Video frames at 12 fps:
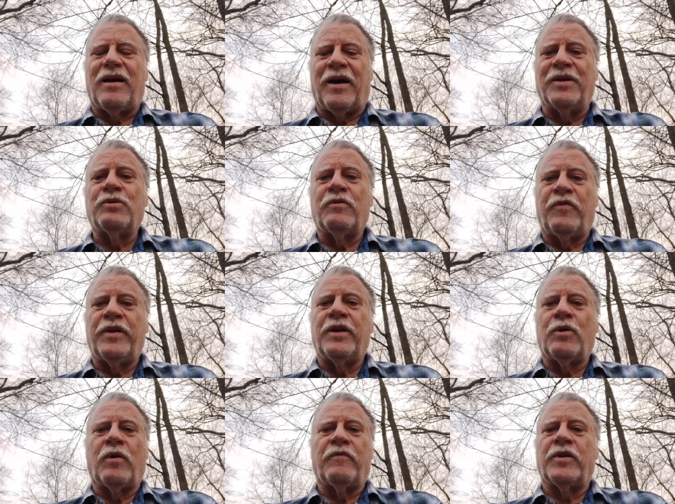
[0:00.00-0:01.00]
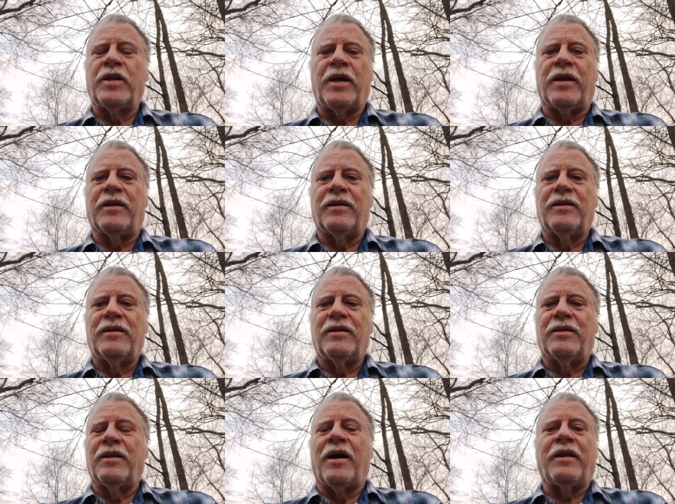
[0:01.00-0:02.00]
I do a video every day.
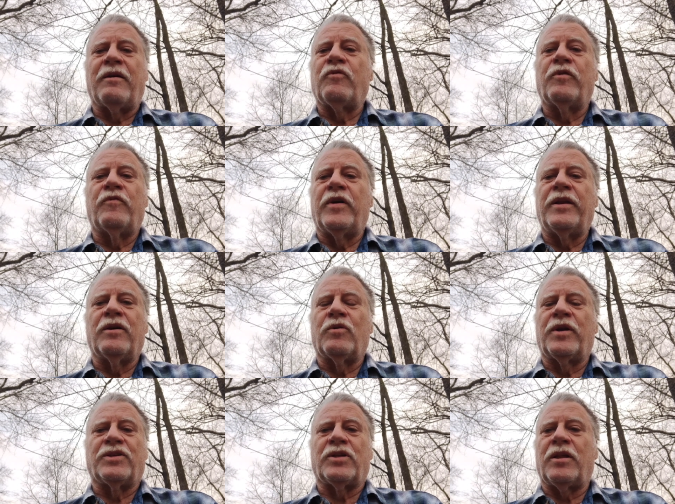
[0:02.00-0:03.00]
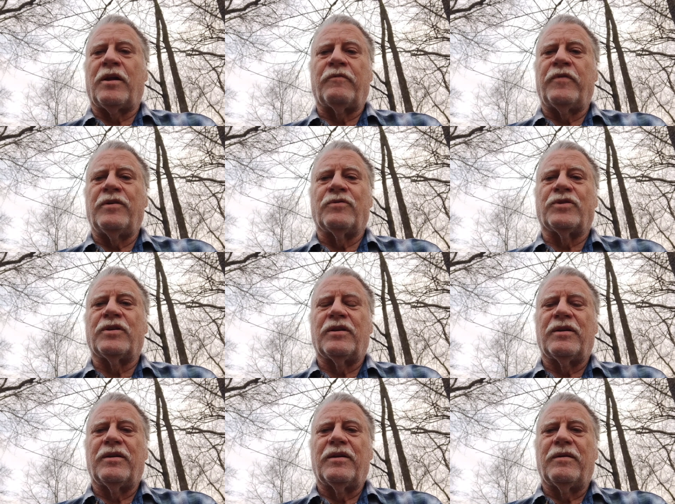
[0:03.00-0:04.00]
Not every video gets a lot of views.
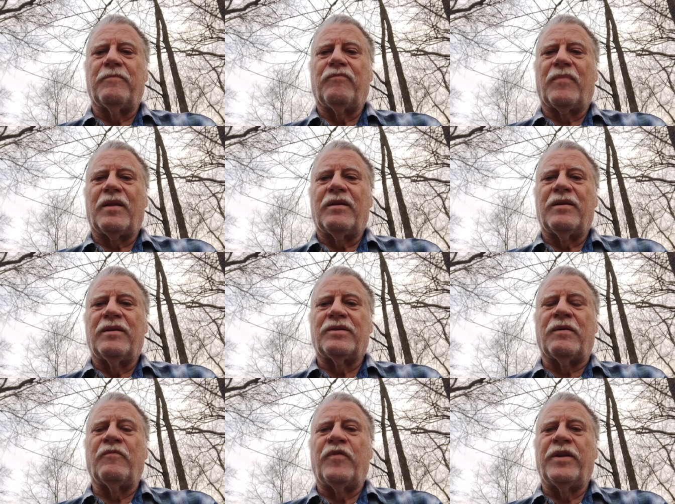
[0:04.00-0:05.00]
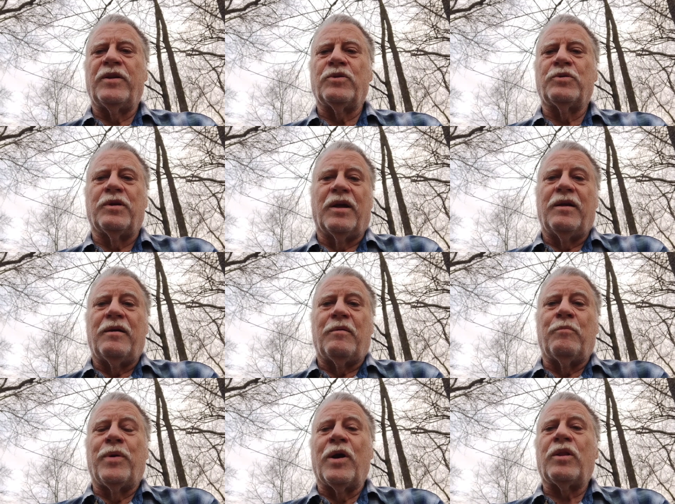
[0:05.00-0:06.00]
Some videos
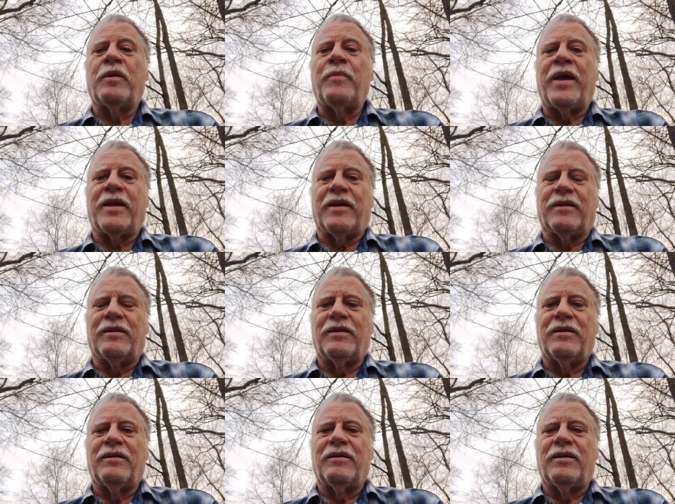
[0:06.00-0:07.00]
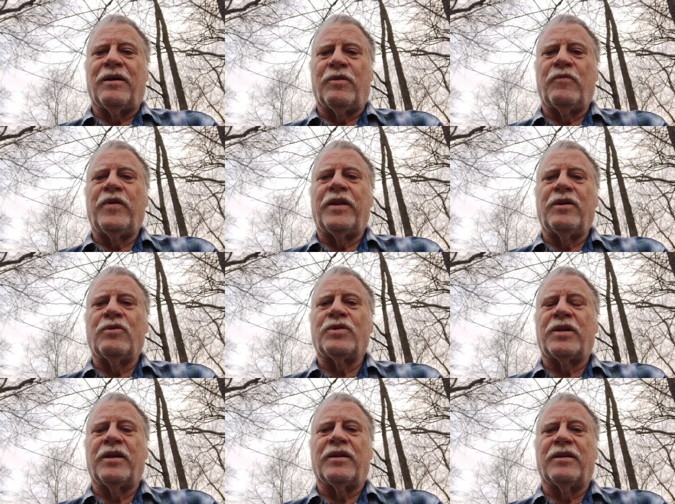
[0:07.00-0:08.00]
barely make it. Other
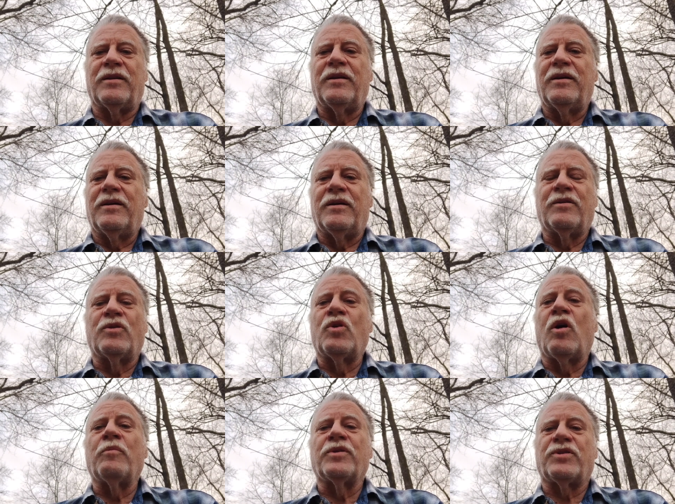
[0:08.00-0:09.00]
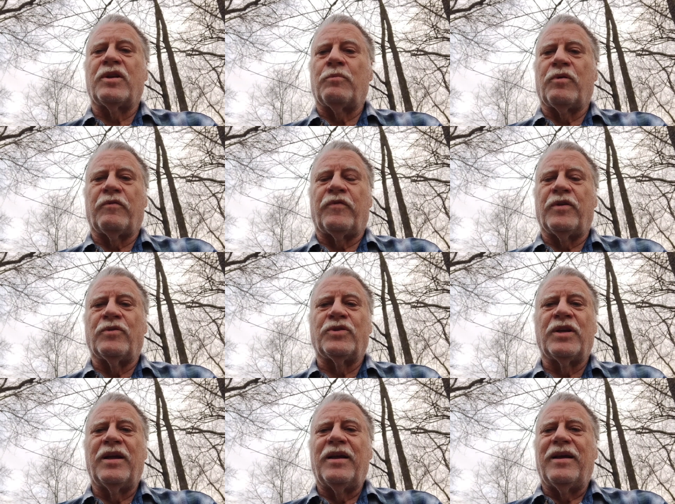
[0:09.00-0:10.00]
videos get an enormous number of
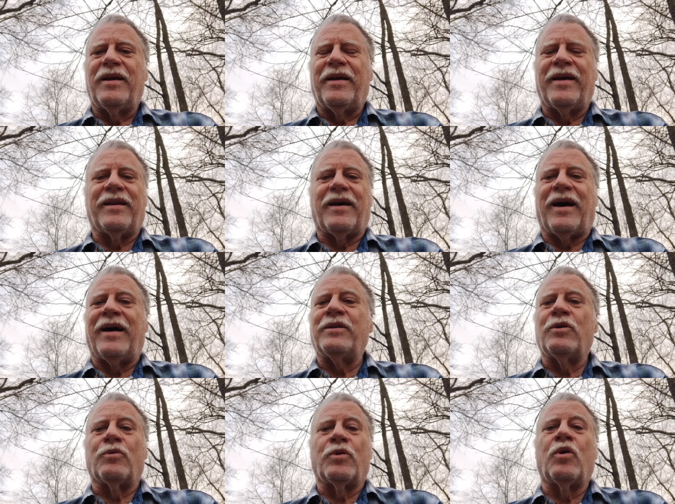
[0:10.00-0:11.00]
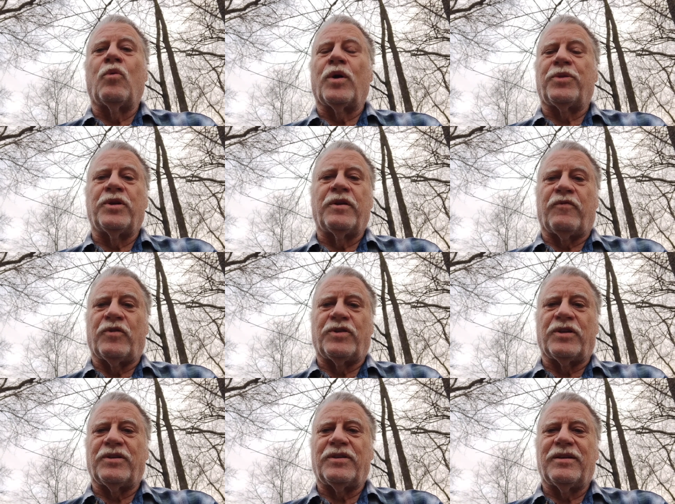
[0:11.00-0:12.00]
views, and I don't know what the
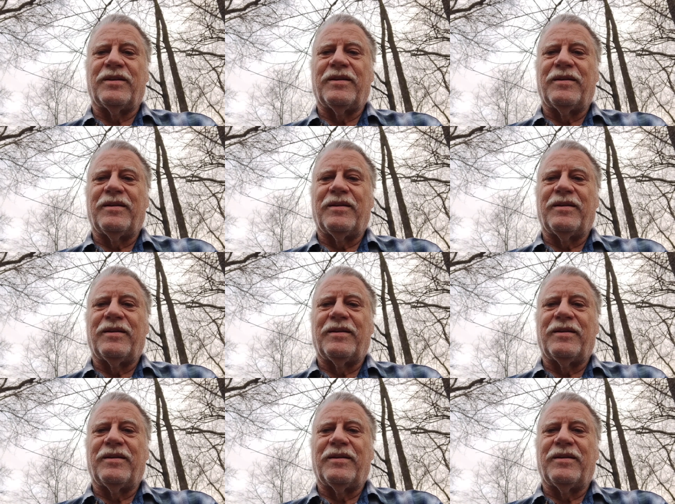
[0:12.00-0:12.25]
difference is.